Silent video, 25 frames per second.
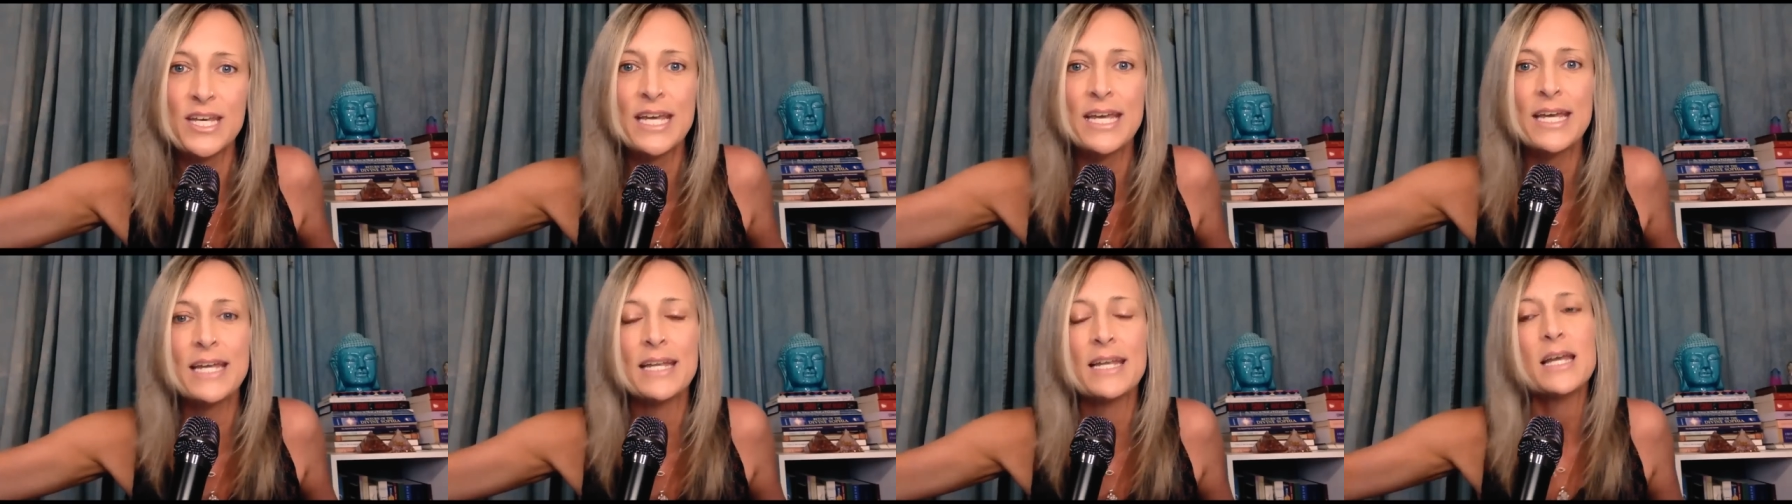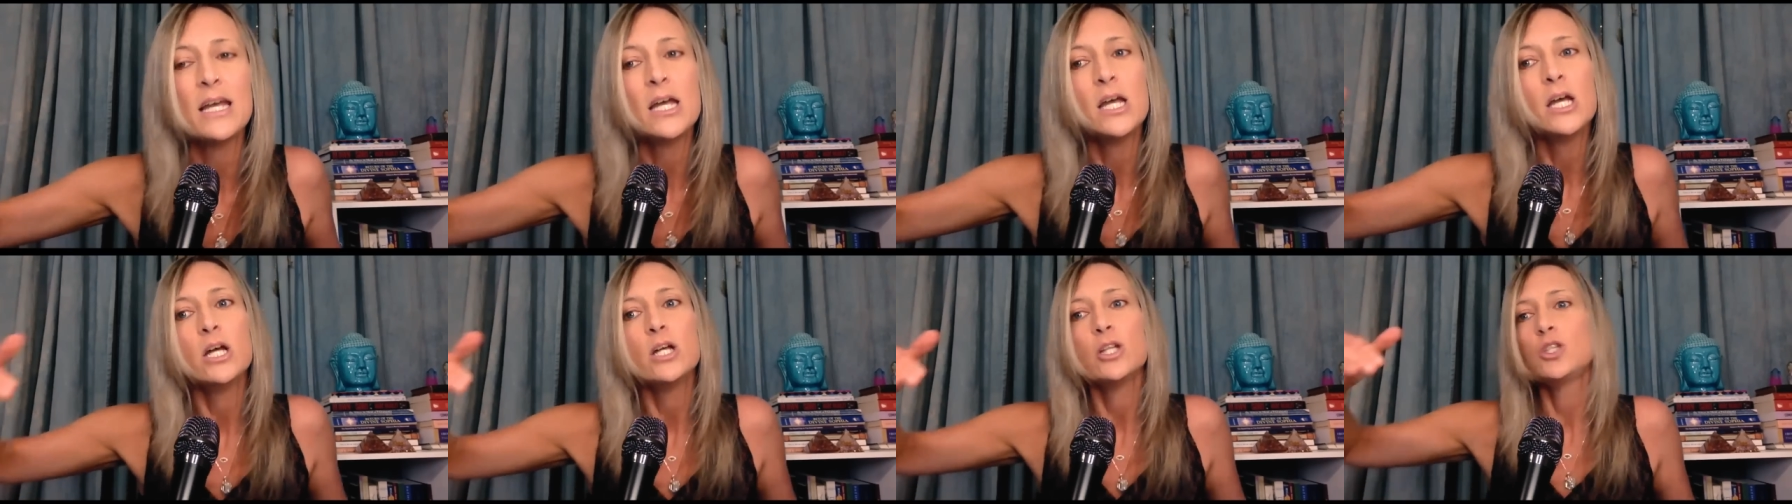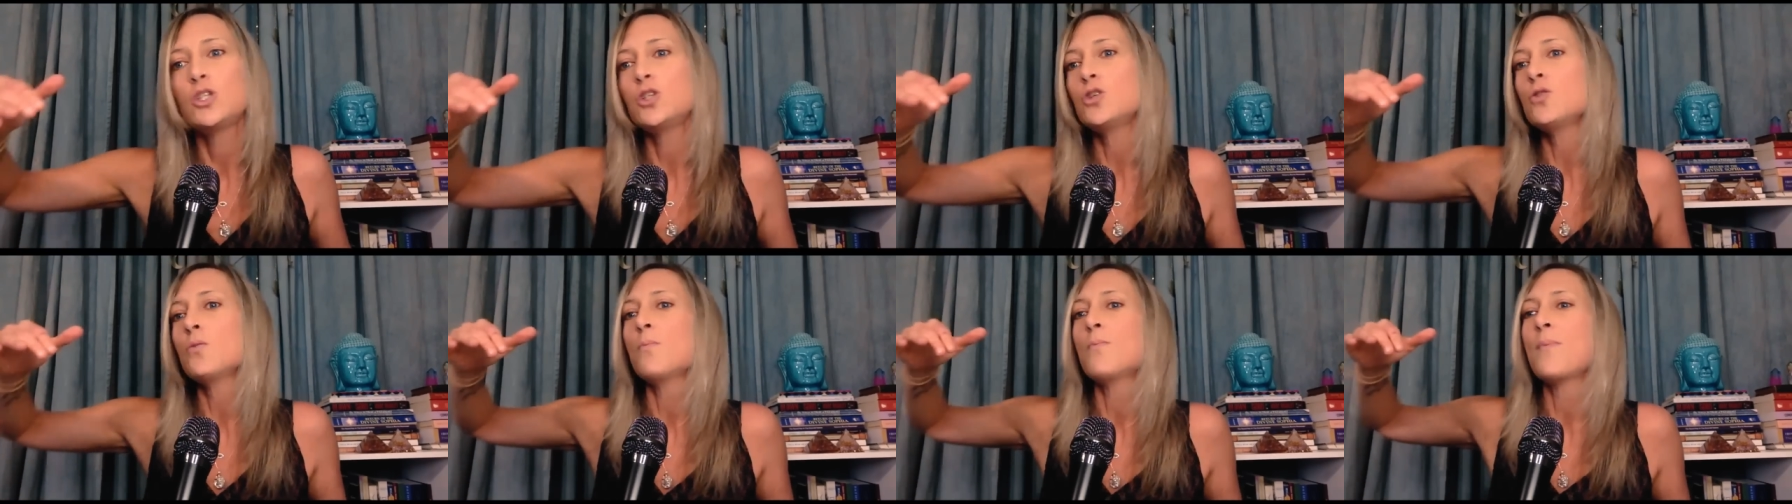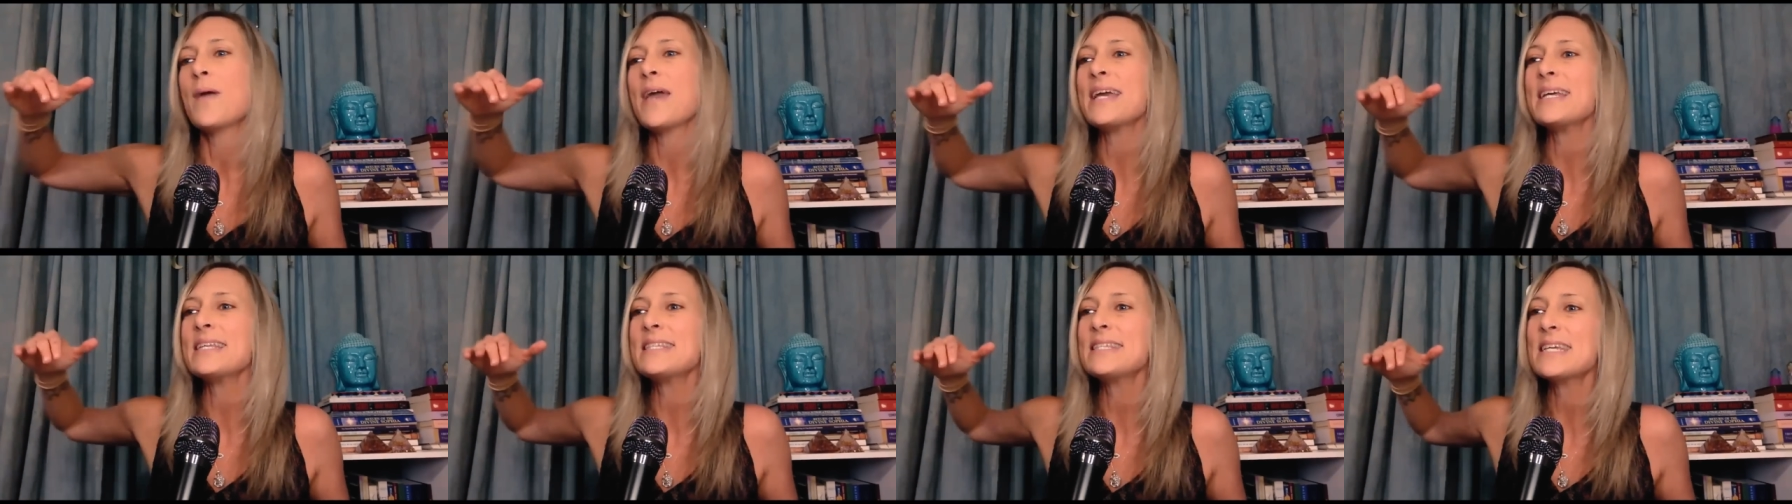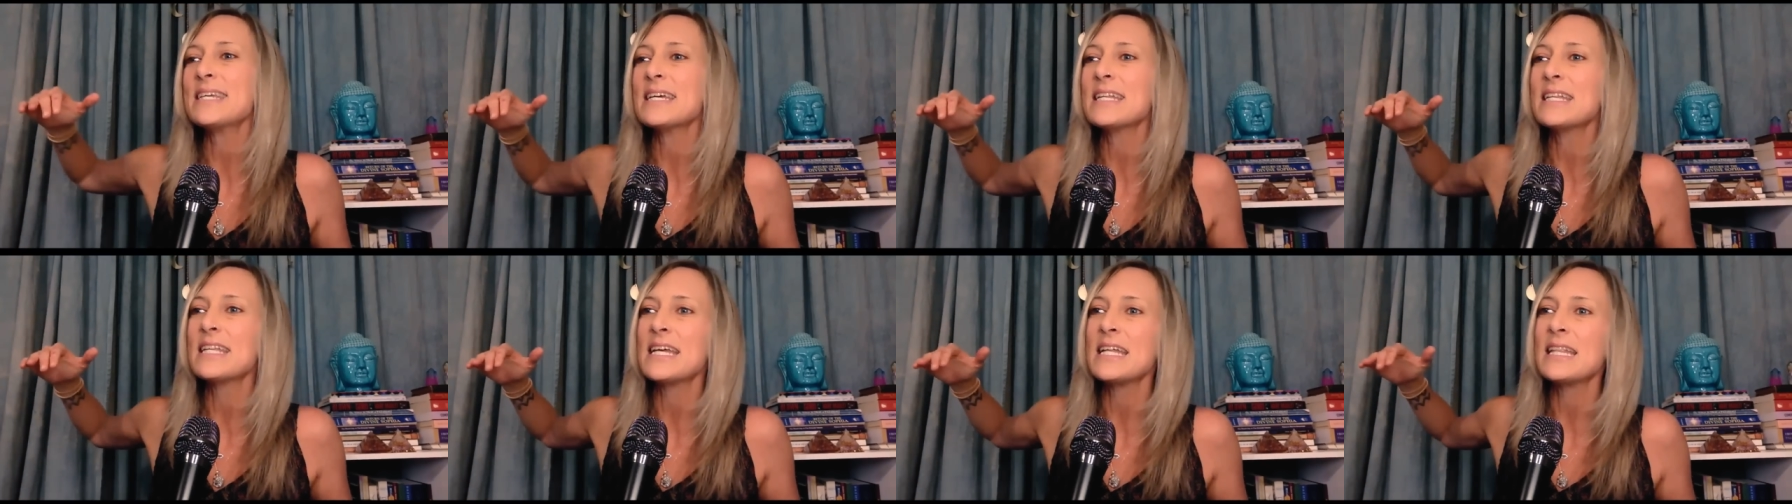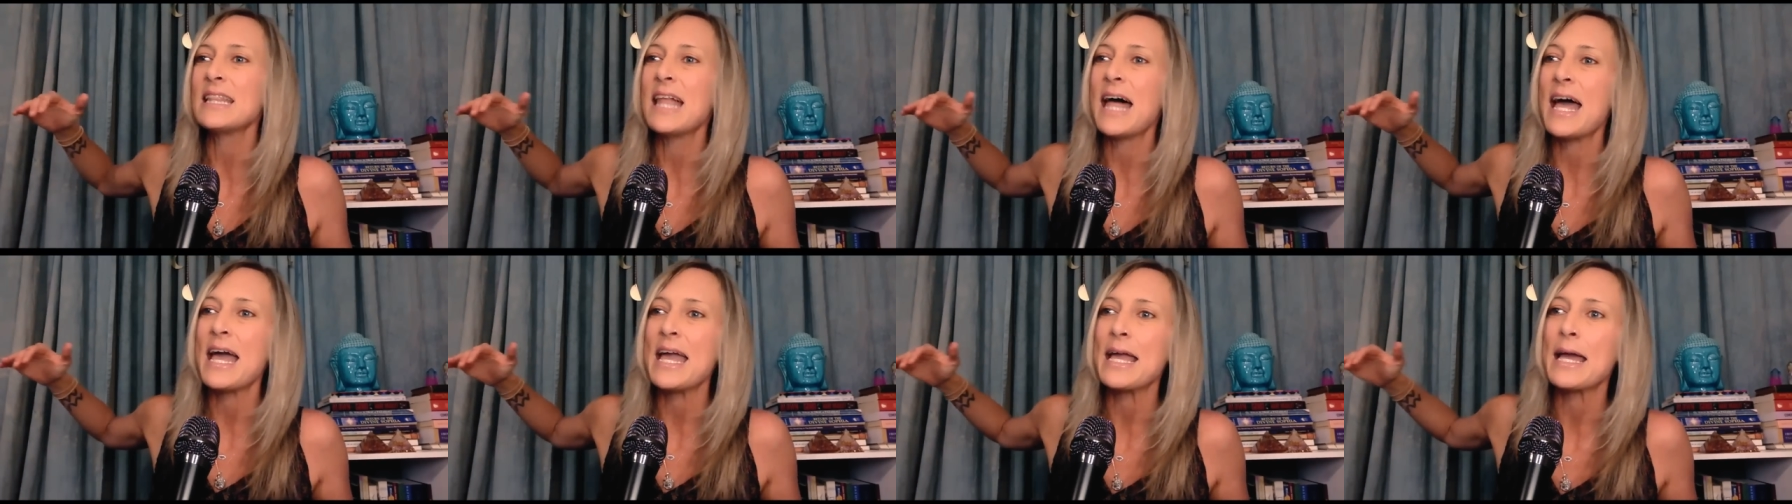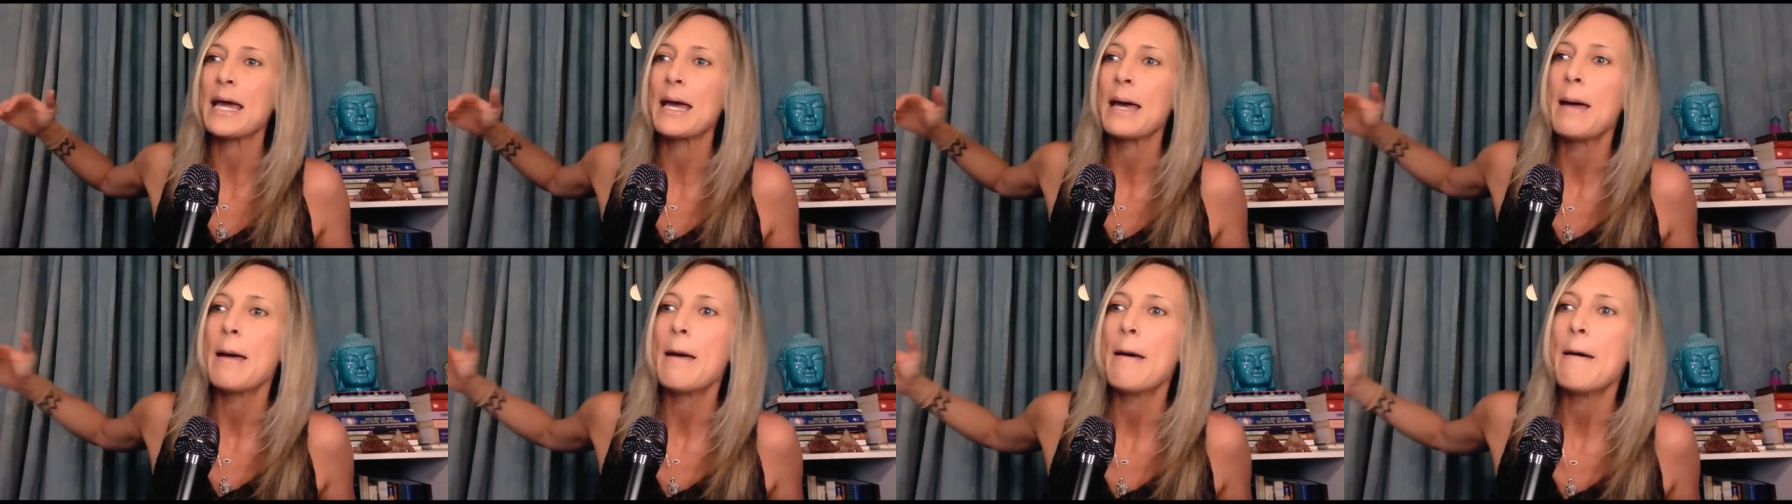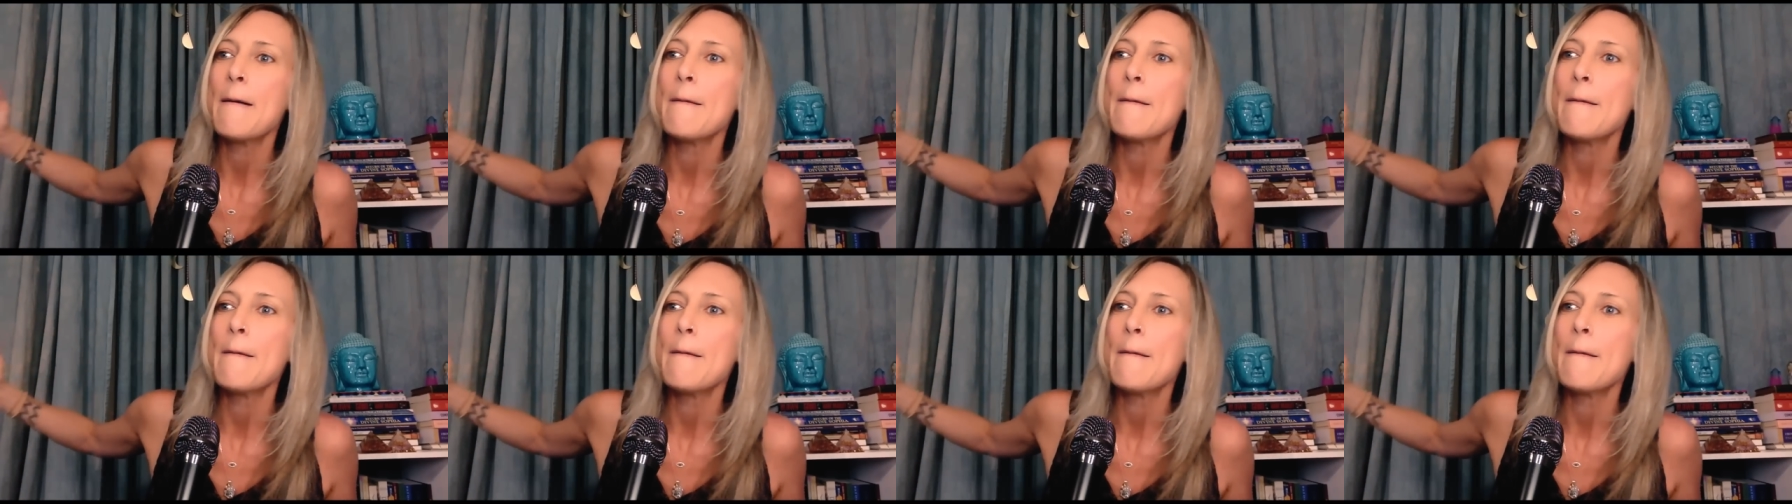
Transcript: in to basically like